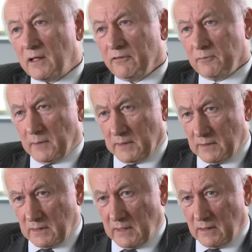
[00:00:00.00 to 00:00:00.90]

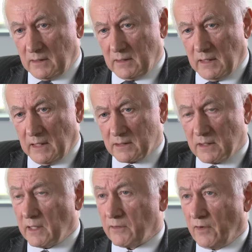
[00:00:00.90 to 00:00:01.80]
government uh, has
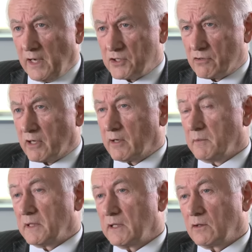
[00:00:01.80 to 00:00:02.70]
an advisory
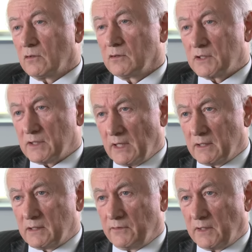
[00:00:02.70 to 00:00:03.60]
committee called the
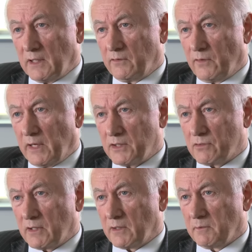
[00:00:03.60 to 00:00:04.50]
Scientific
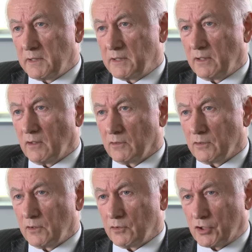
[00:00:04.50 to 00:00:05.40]
Advisory Committee
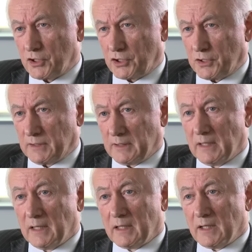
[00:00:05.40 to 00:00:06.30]
on Nutrition
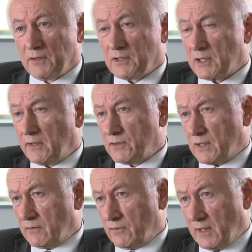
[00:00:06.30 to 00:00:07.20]
and this gives
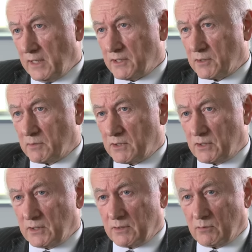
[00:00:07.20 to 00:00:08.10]
advice
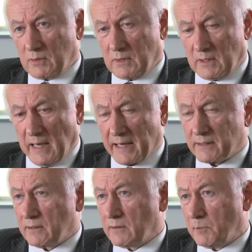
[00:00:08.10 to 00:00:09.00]
which is uh,
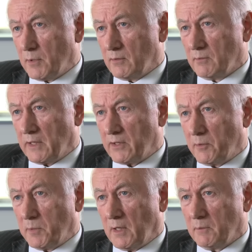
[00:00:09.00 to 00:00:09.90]
acted upon by the
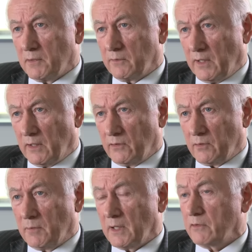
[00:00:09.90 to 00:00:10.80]
Department of Health
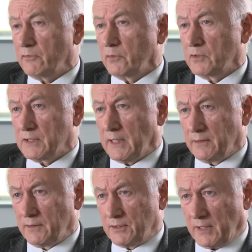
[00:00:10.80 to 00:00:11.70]
and by the Food
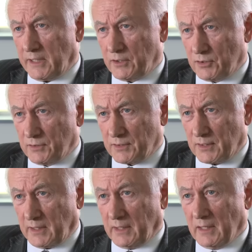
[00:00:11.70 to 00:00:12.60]
Standards Agency.